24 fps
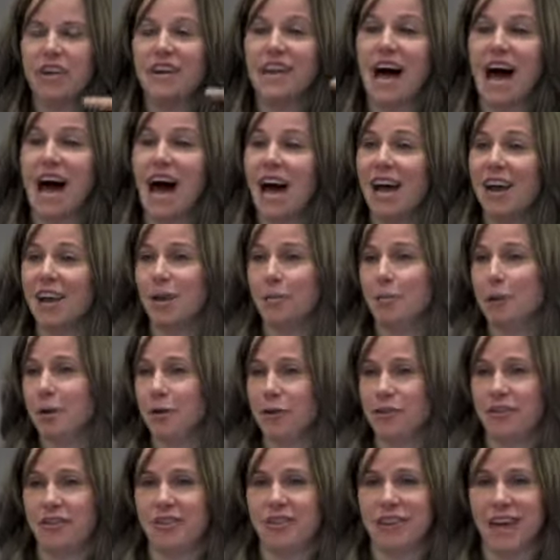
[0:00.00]
not
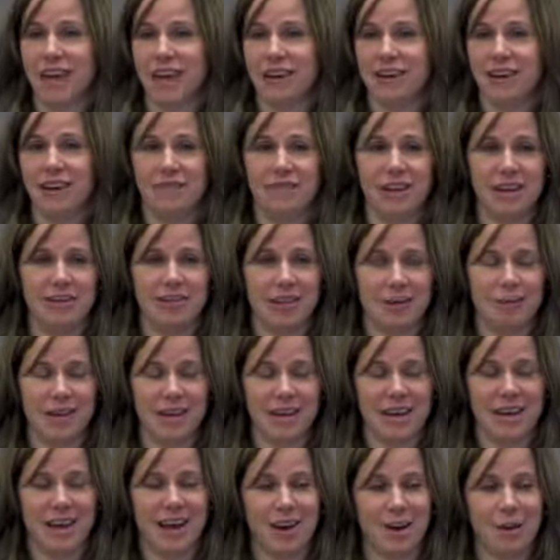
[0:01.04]
opposed to the idea of
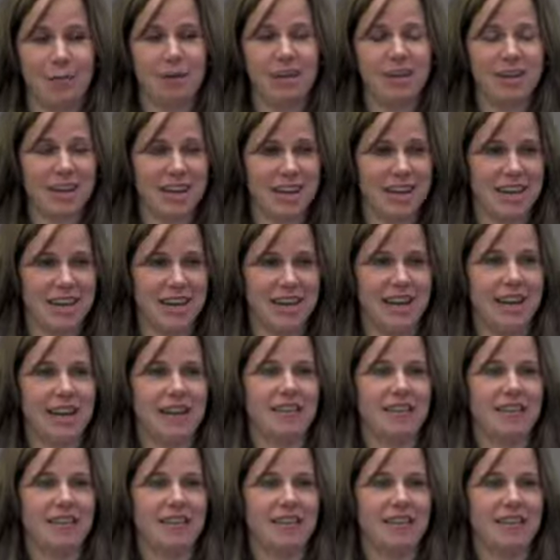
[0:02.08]
accepting accountability.